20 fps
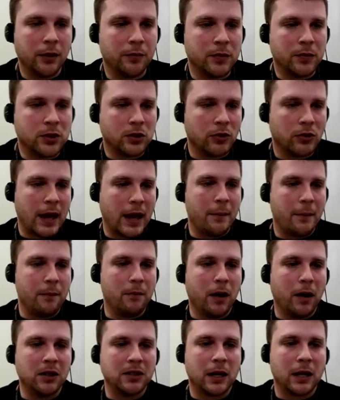So that
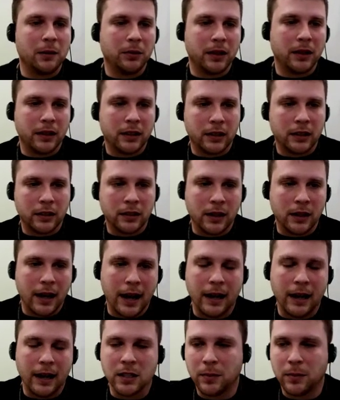multiplayer
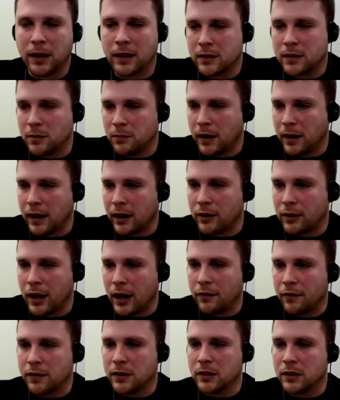aspect to
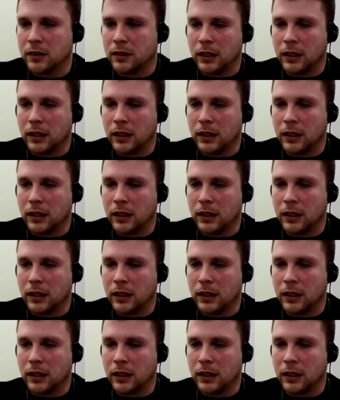Minecraft